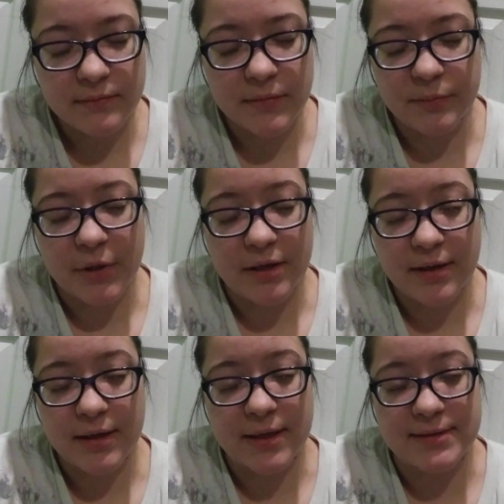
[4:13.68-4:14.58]
but
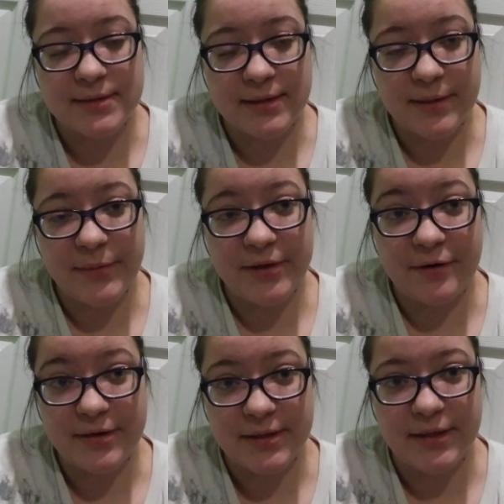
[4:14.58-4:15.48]
God has hit me
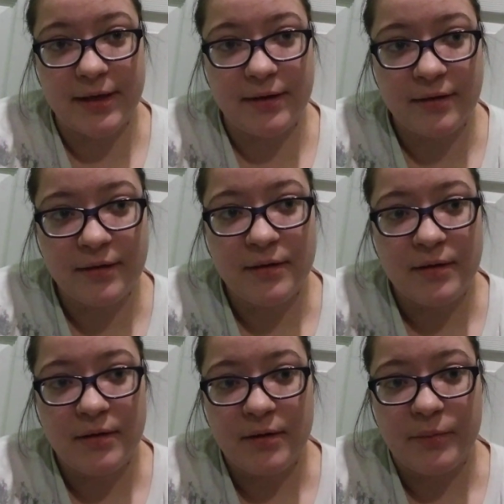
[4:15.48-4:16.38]
hard today
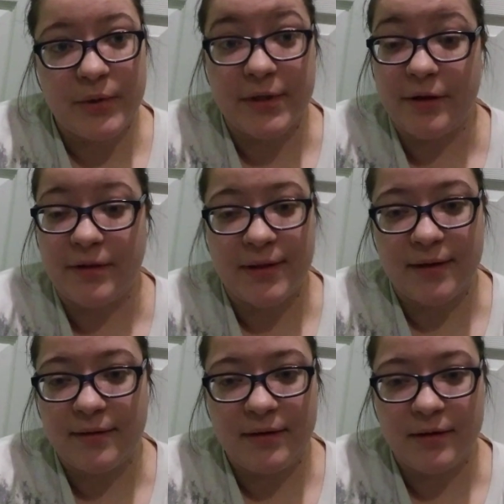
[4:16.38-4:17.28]
with all of
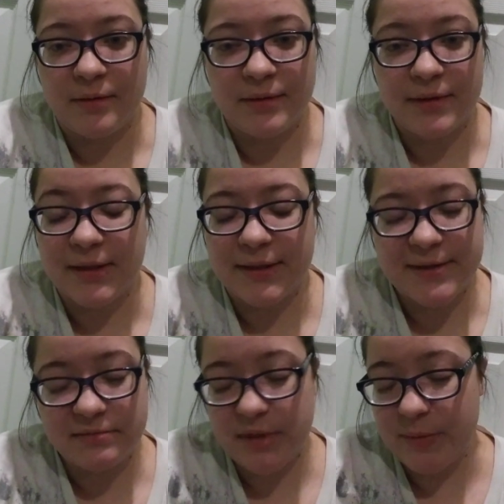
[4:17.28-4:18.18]
that. The
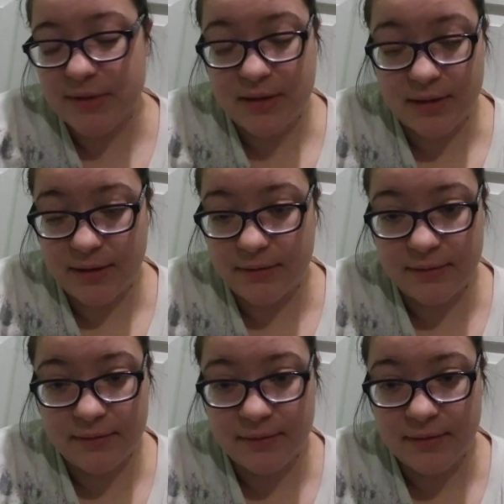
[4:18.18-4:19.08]
lizard may be talking,
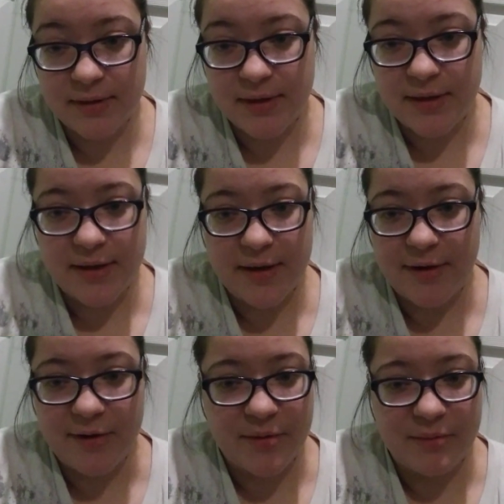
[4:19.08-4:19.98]

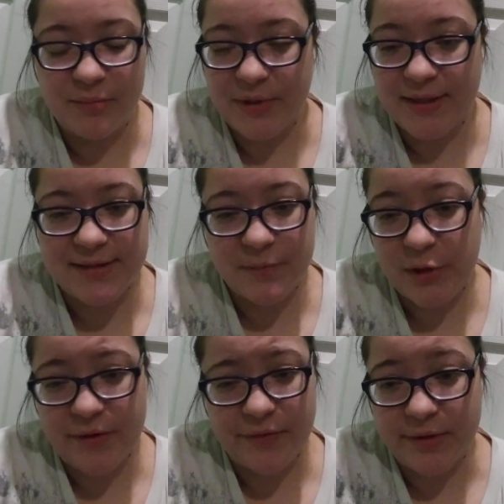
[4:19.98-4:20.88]
but that doesn't mean
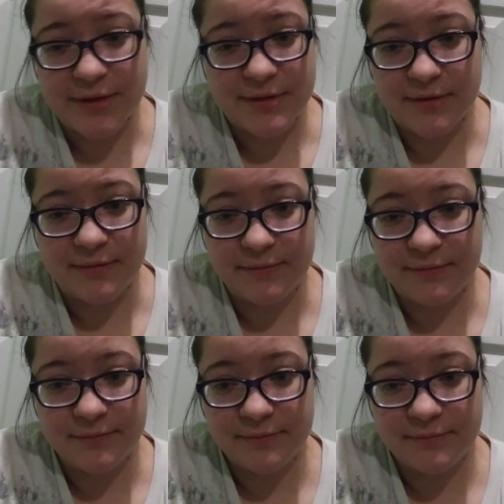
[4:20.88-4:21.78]
you have to listen.
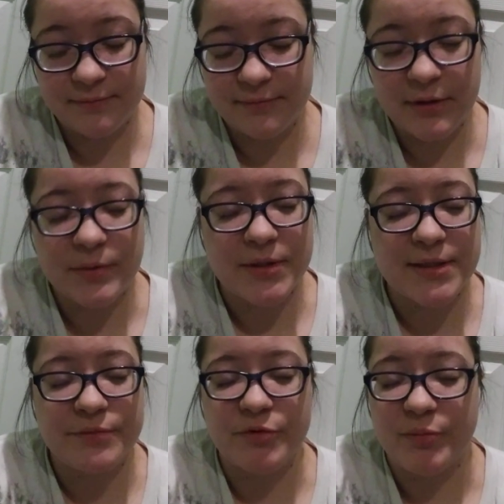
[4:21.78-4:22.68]
You
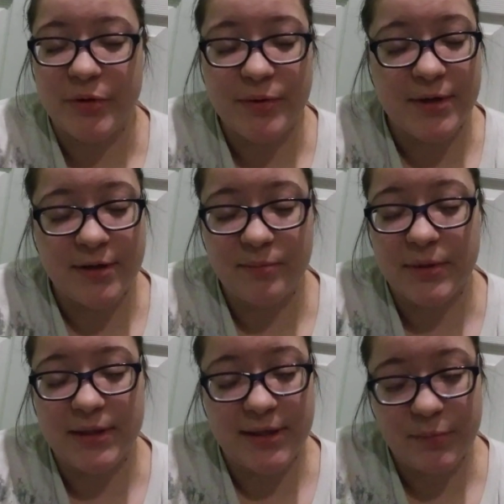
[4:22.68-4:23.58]
just rebuke him
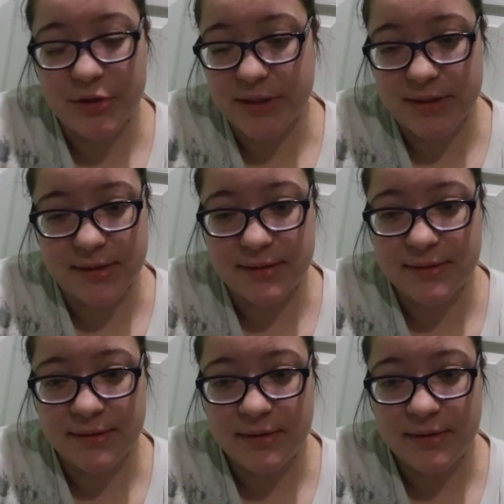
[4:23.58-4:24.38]
in the name of Jesus.